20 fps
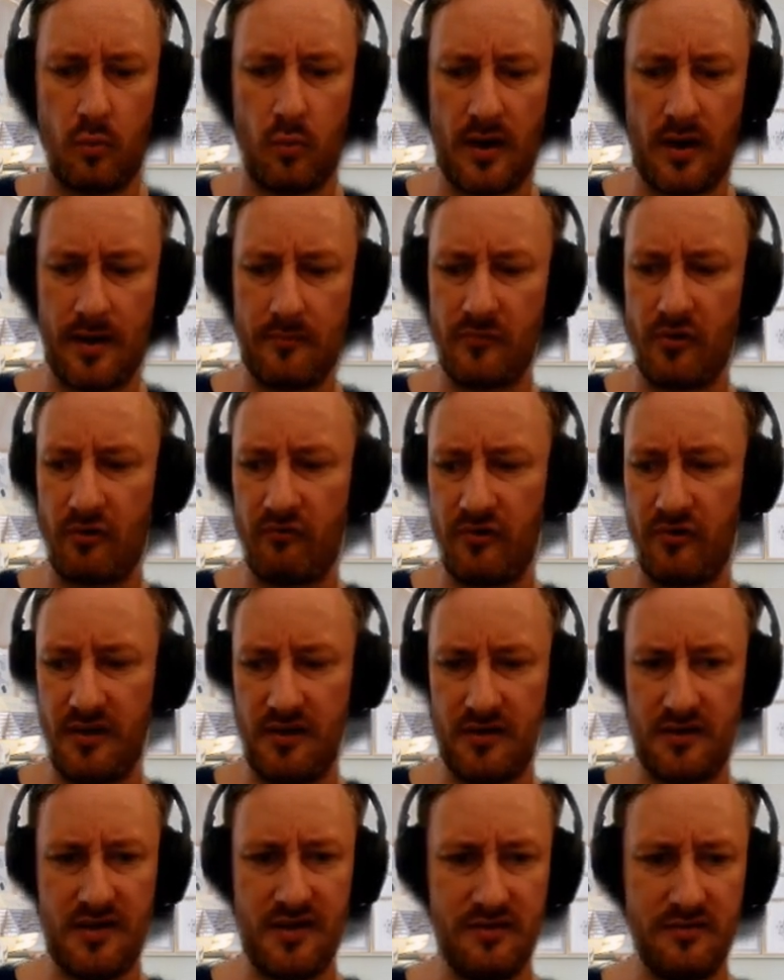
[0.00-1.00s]
why I'm not
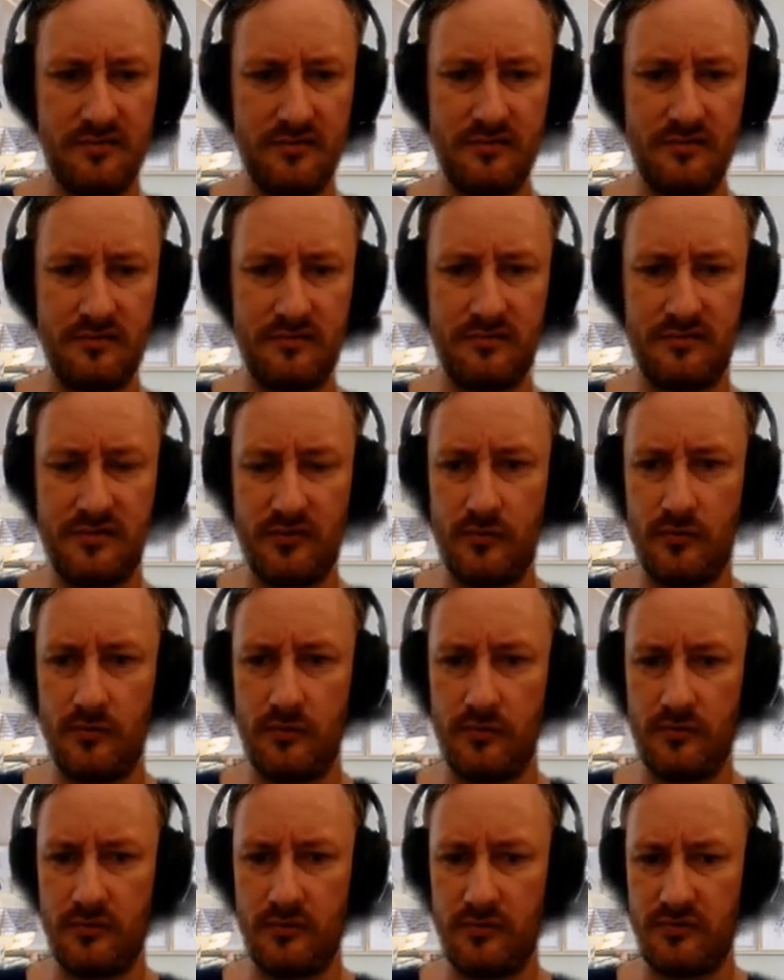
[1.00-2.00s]
really keen
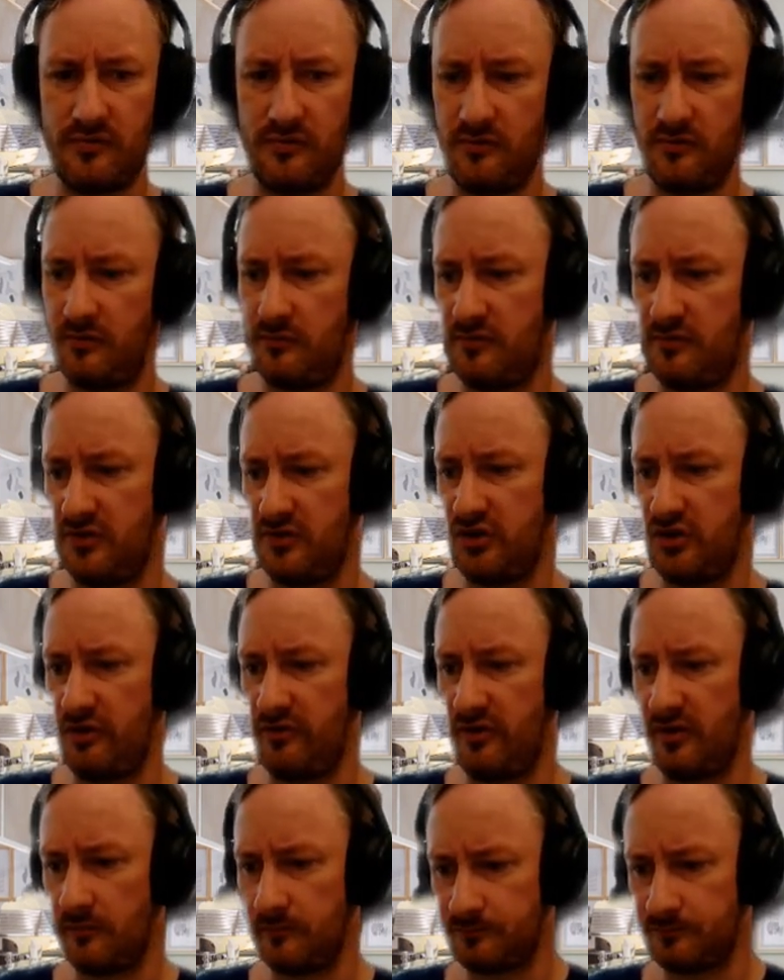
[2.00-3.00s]
to
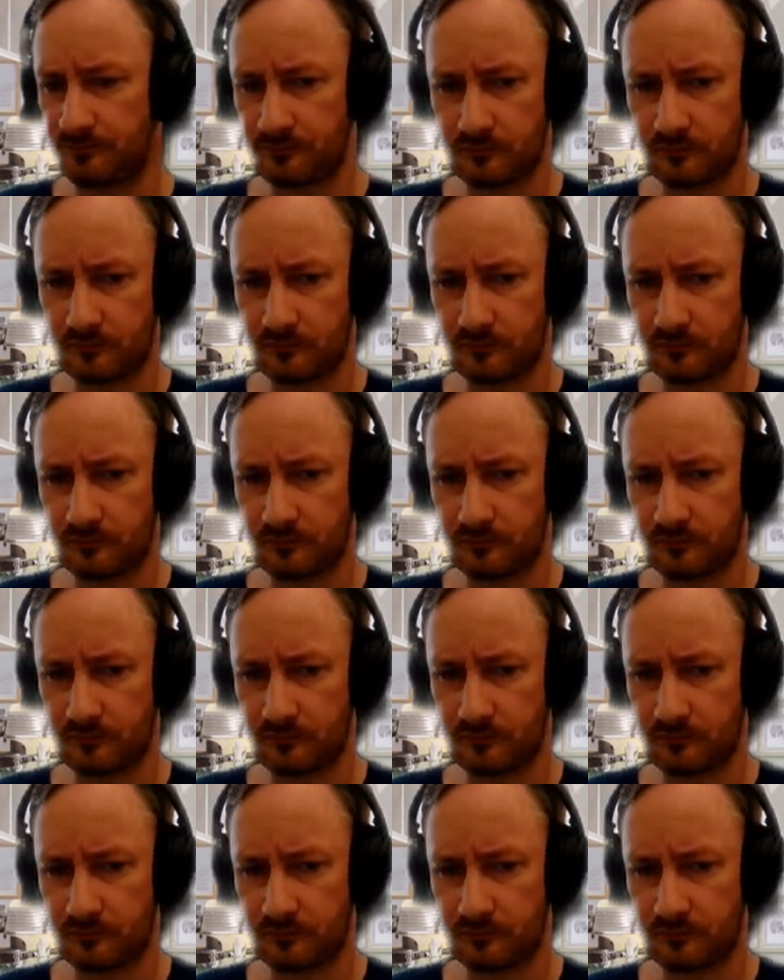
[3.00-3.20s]
share it.